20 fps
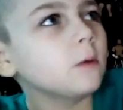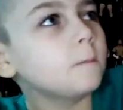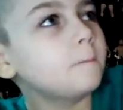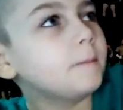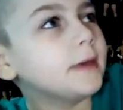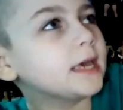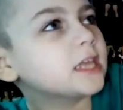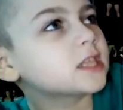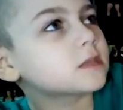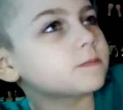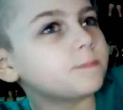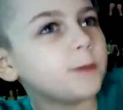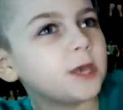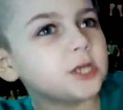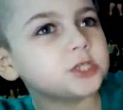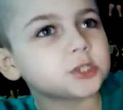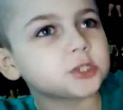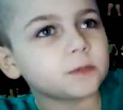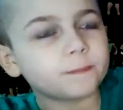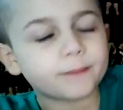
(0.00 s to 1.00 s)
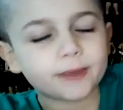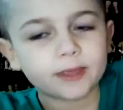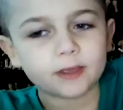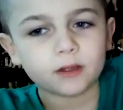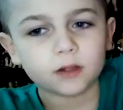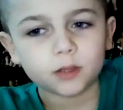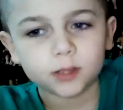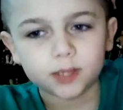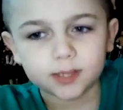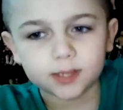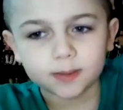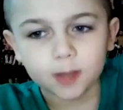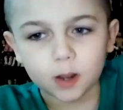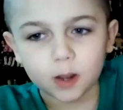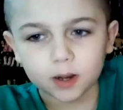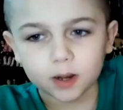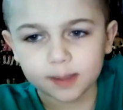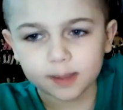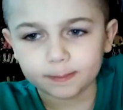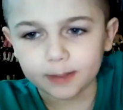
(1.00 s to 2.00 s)
big spaceship alien
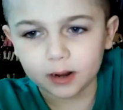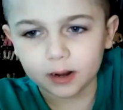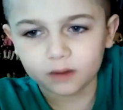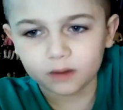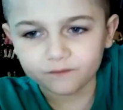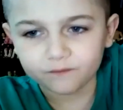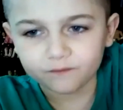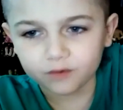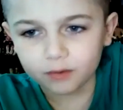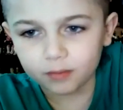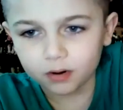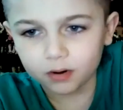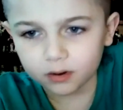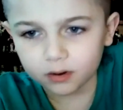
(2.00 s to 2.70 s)
that came down from